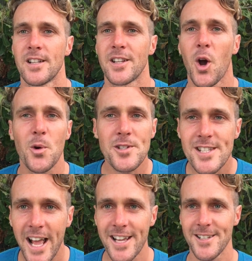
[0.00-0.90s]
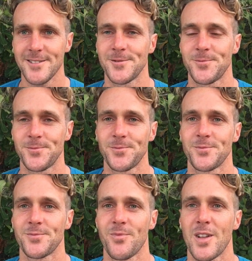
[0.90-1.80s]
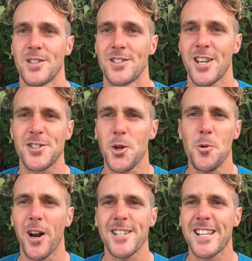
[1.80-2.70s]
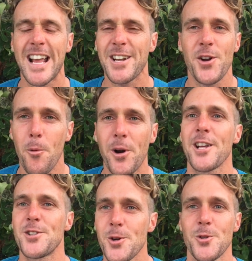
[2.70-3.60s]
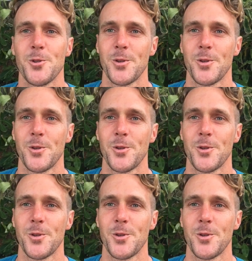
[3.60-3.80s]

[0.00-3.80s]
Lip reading: The old saying, just do what I say and not what I do,